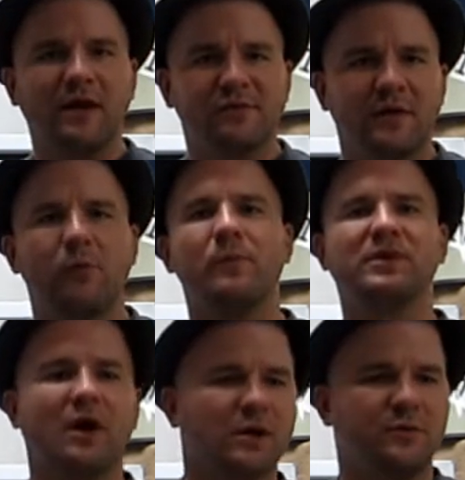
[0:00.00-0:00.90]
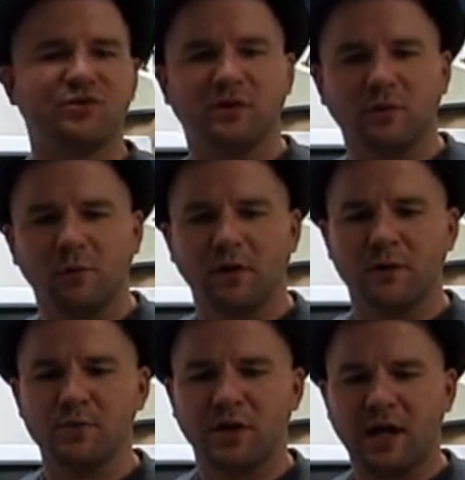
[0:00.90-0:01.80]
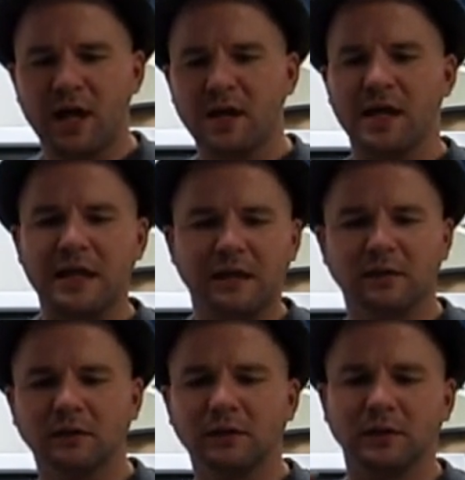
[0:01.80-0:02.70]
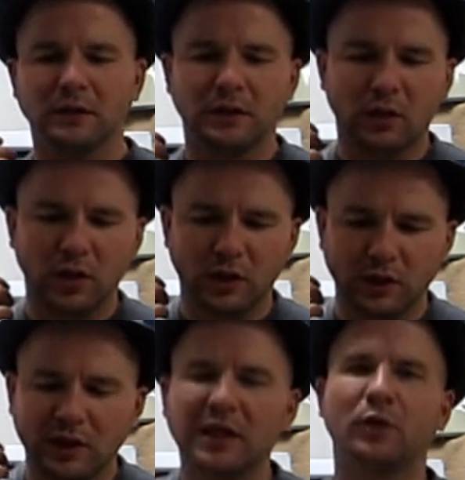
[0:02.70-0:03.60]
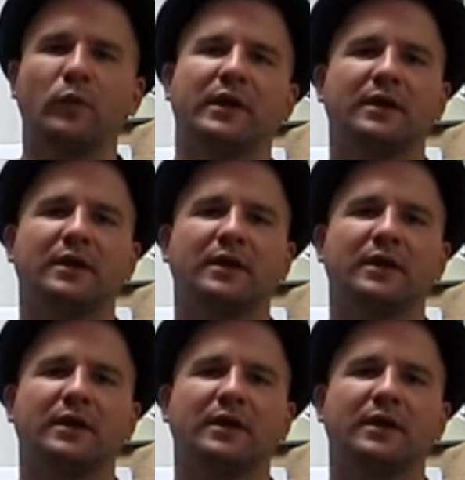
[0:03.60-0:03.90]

So that when we talk to each other, we're communicating in liquid,